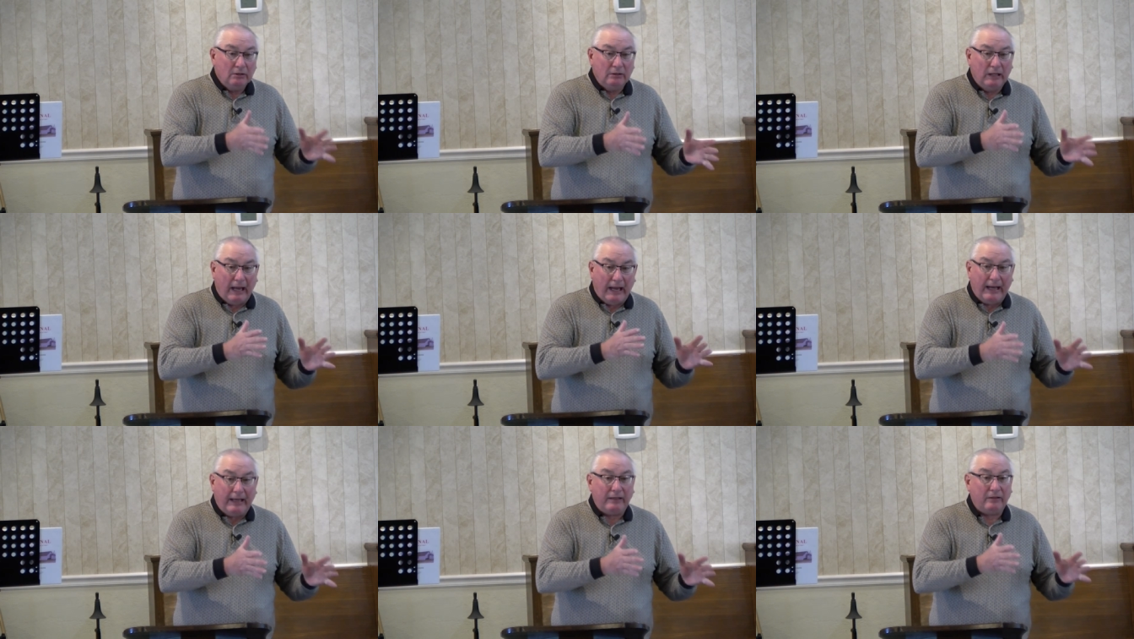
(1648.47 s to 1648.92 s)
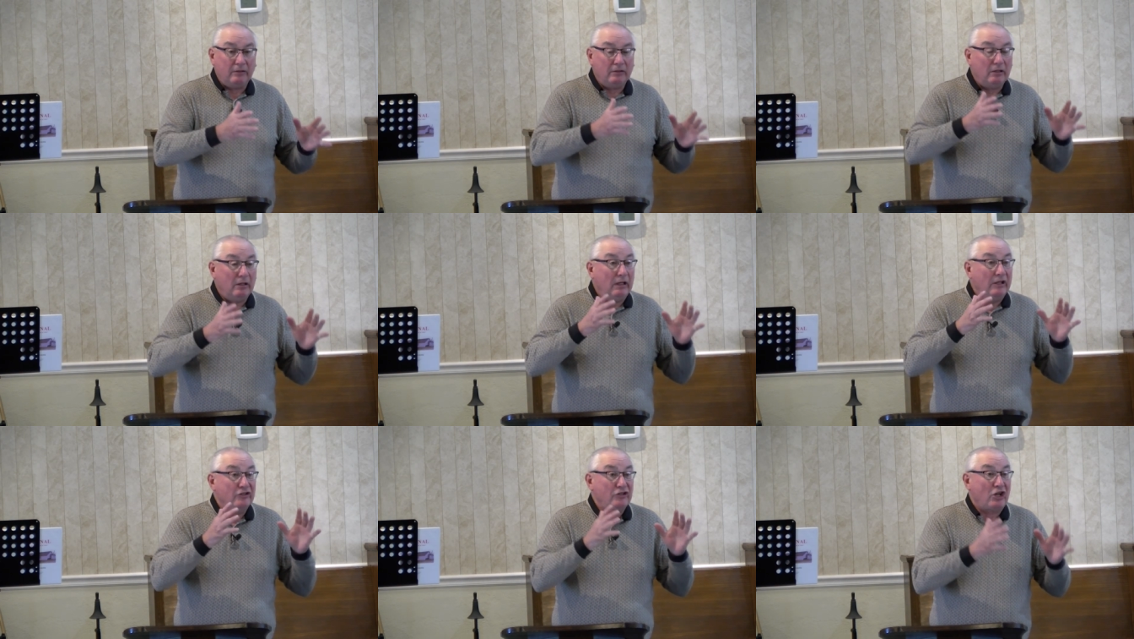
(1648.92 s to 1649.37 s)

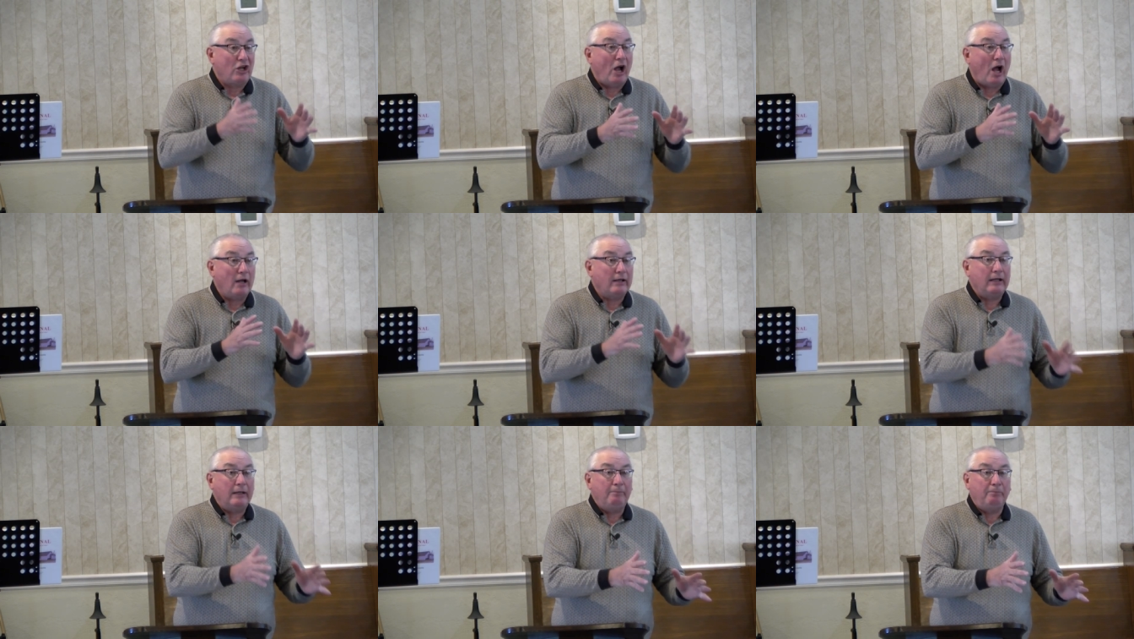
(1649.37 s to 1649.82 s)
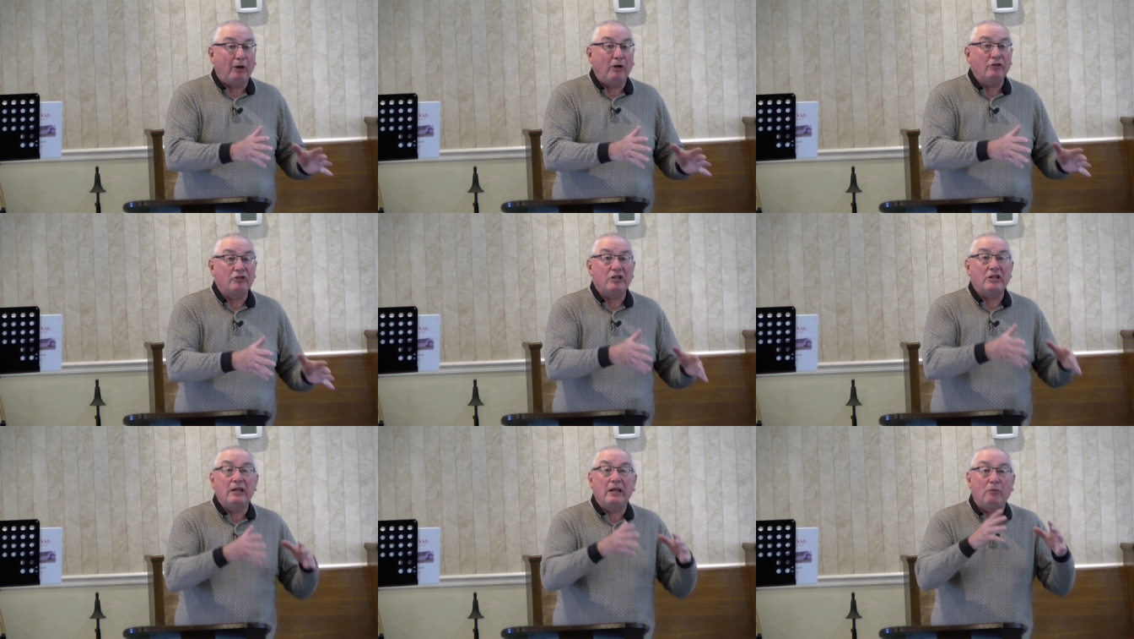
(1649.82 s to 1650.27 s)
that is a godly
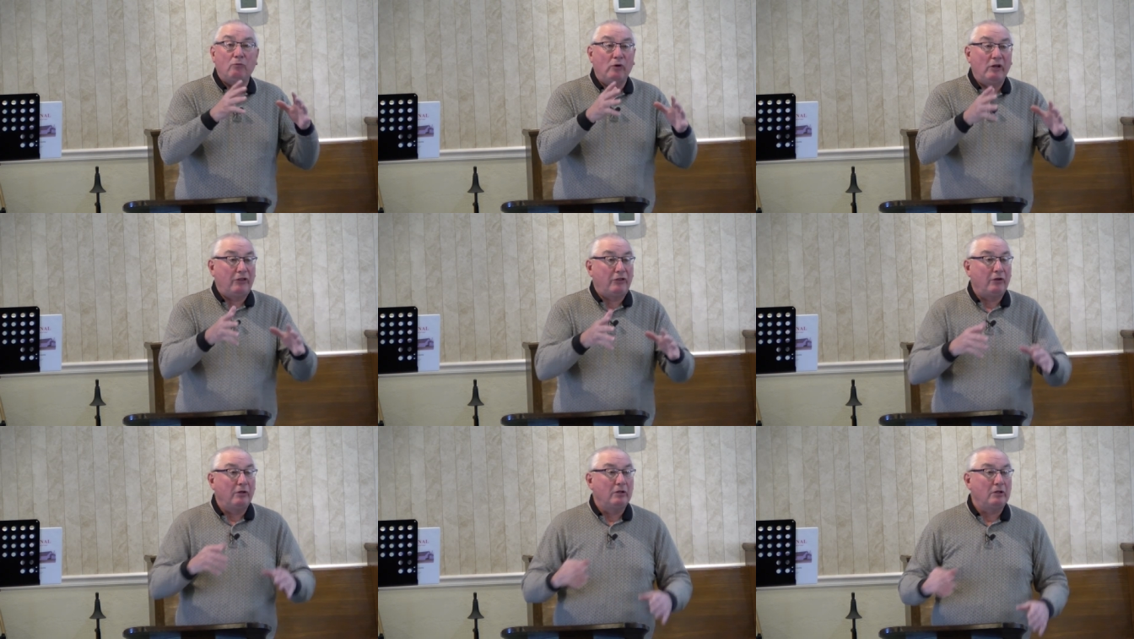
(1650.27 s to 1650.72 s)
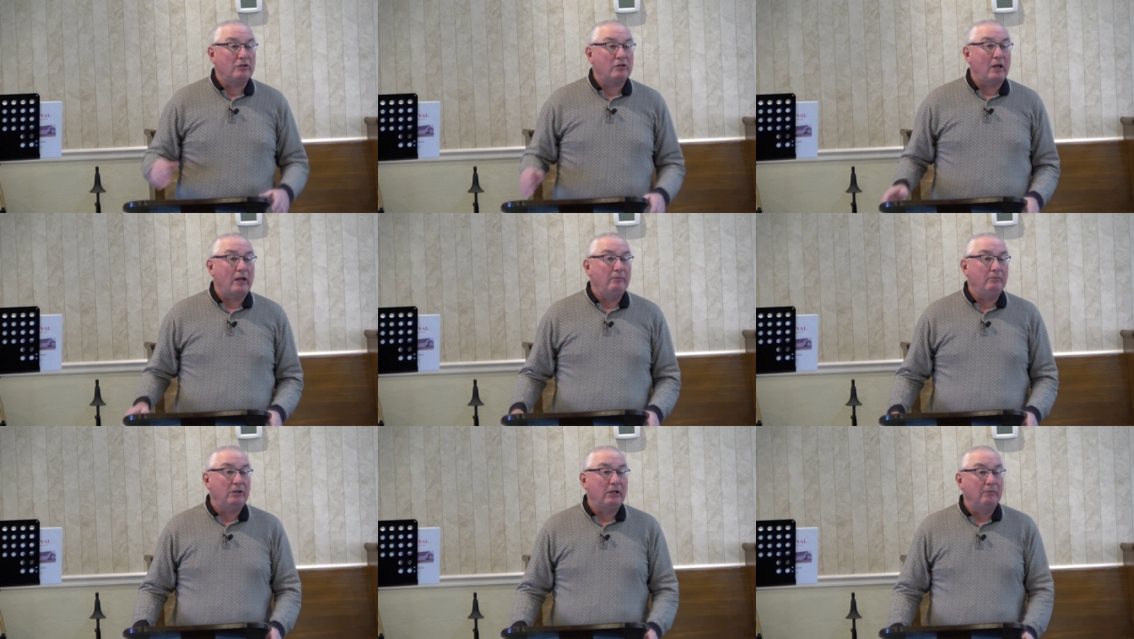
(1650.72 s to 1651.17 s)
person that went through the
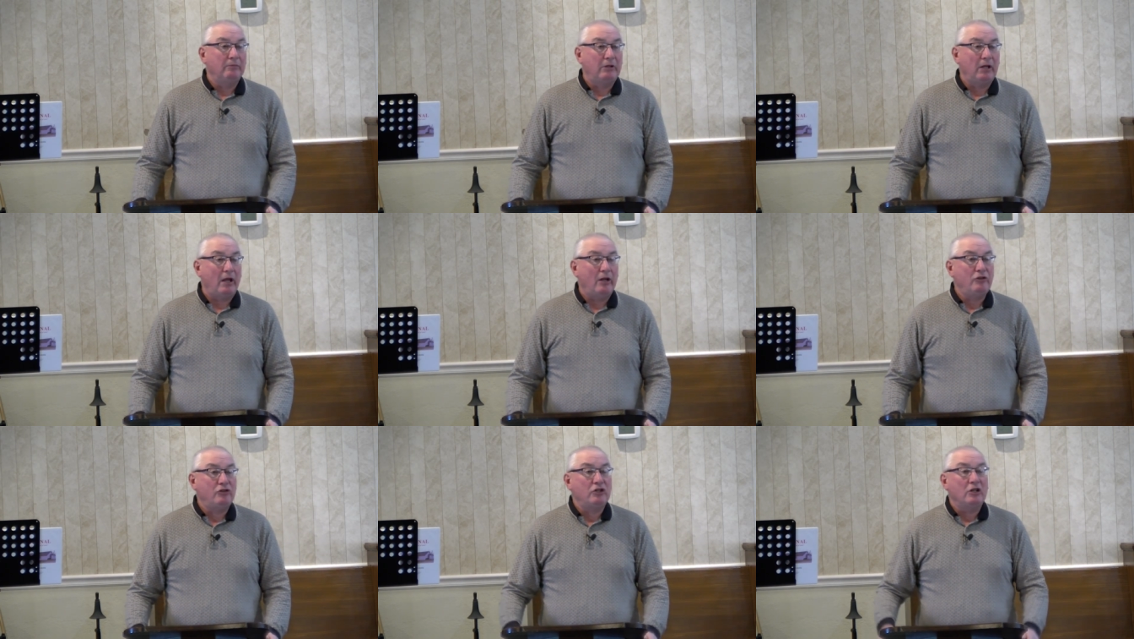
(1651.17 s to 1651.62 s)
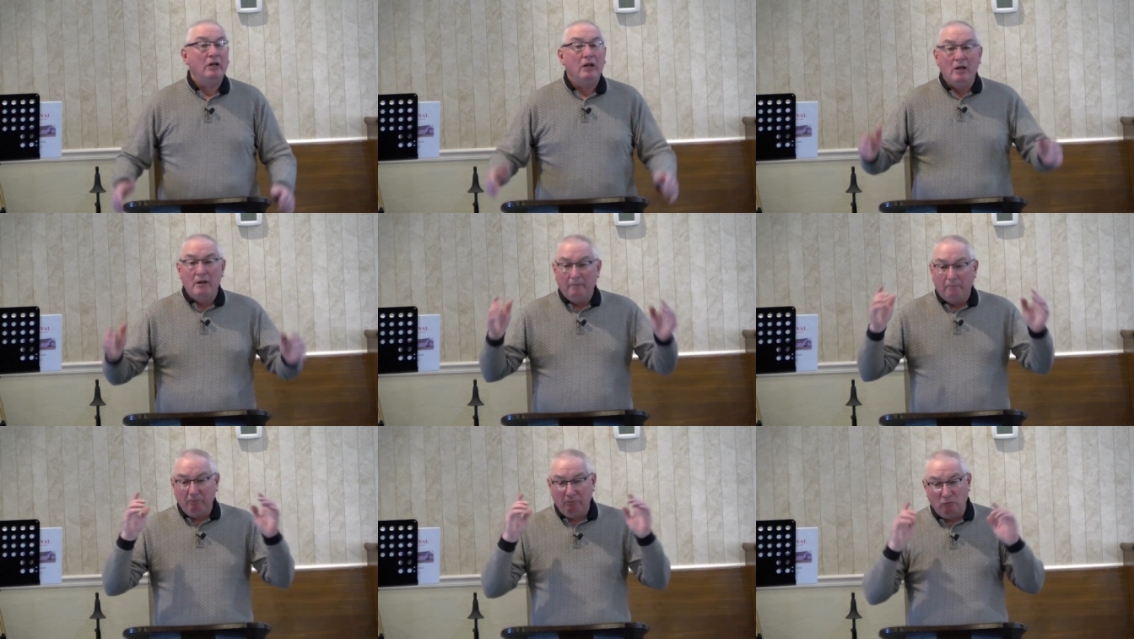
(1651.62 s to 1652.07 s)
same temptation,
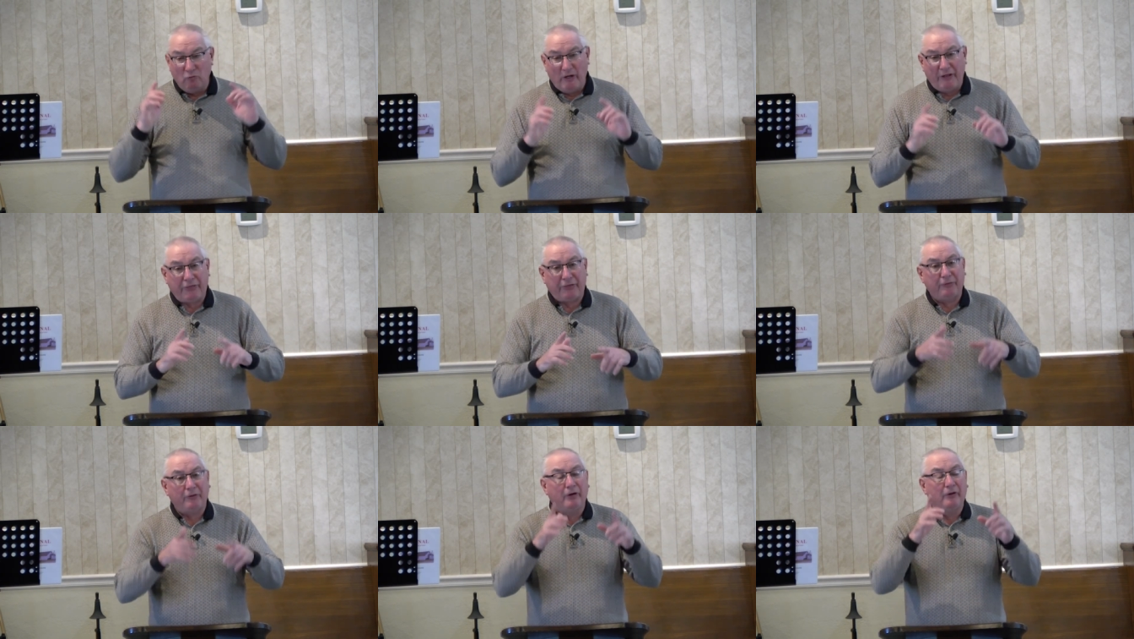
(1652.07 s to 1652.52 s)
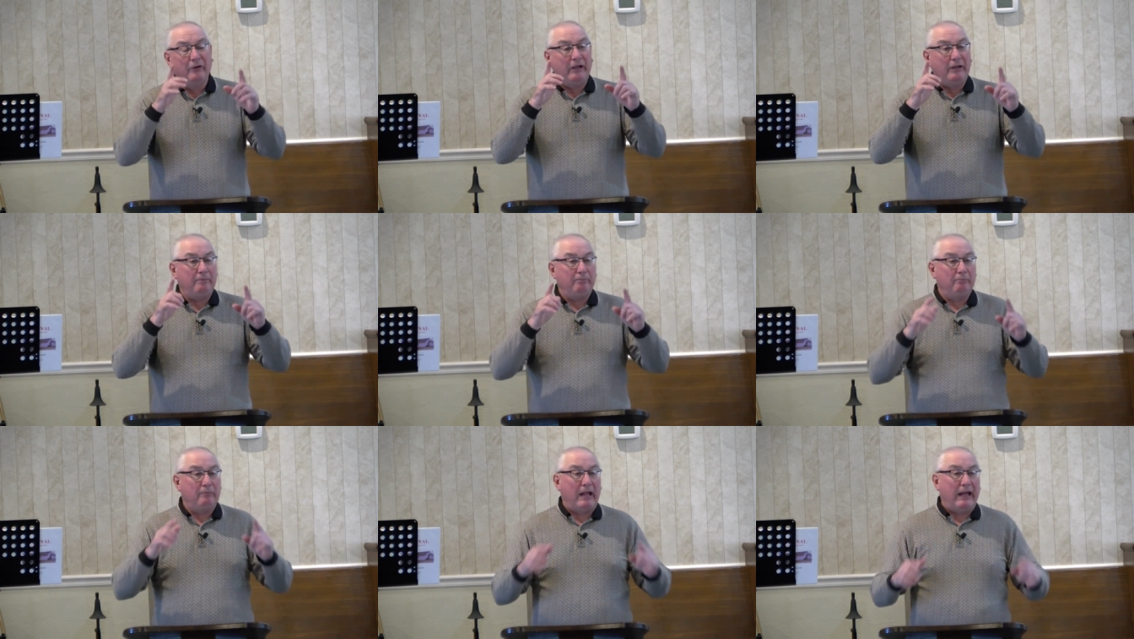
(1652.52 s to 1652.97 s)
went through
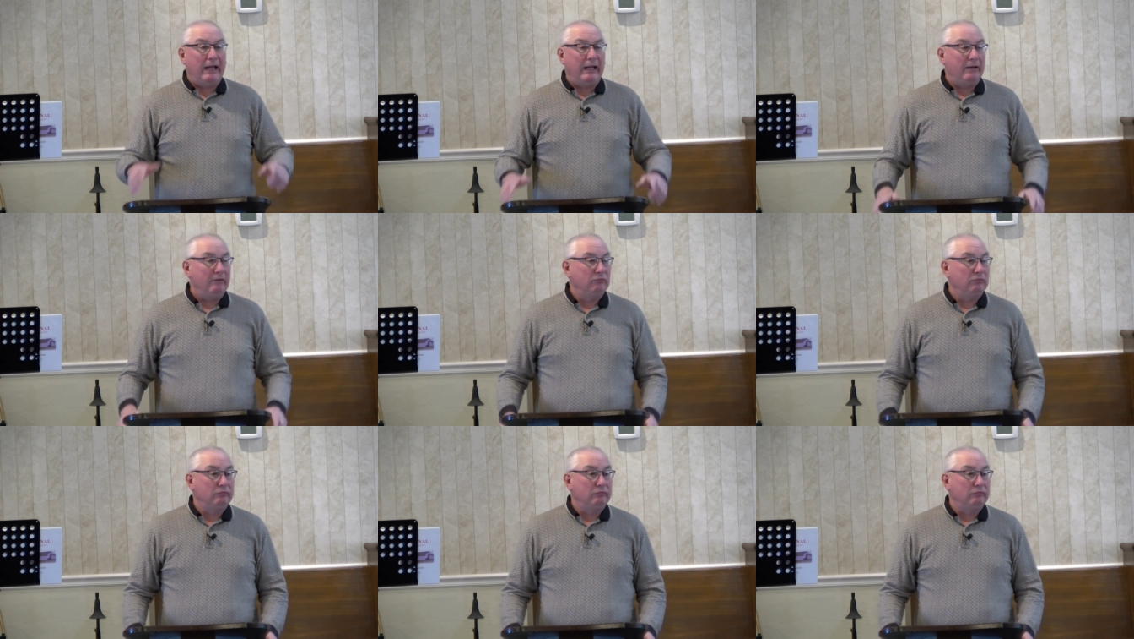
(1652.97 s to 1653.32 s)
it, may,